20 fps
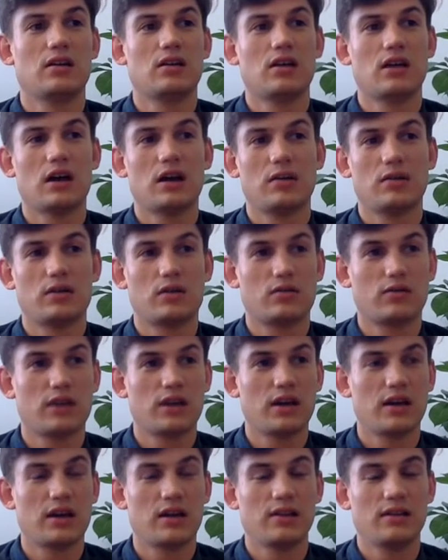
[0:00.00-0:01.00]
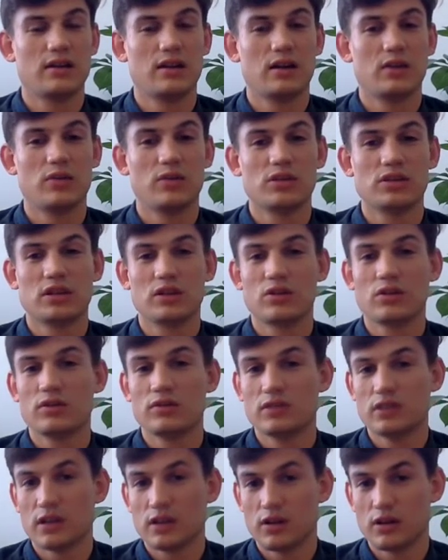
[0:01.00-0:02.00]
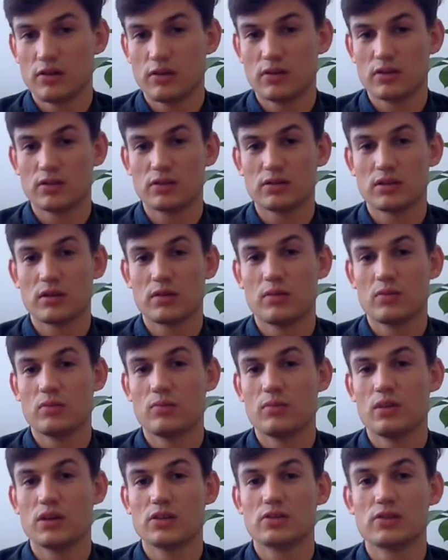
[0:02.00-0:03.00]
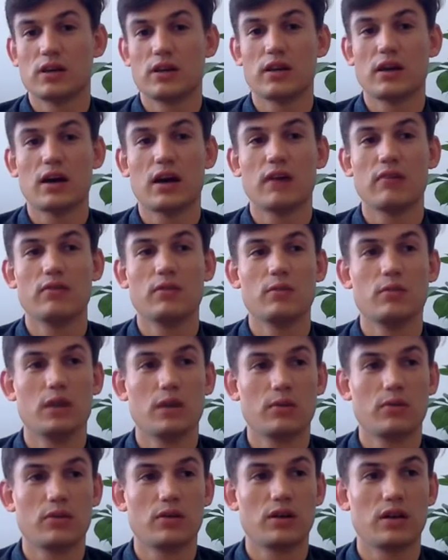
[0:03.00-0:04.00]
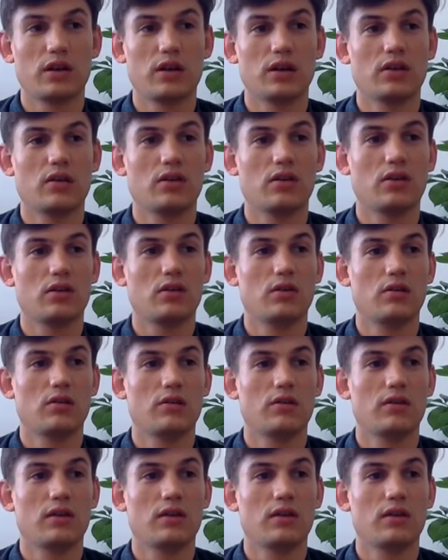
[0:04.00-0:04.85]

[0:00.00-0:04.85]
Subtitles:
I regret and that I wish I could have done over, because I would much rather have the memory of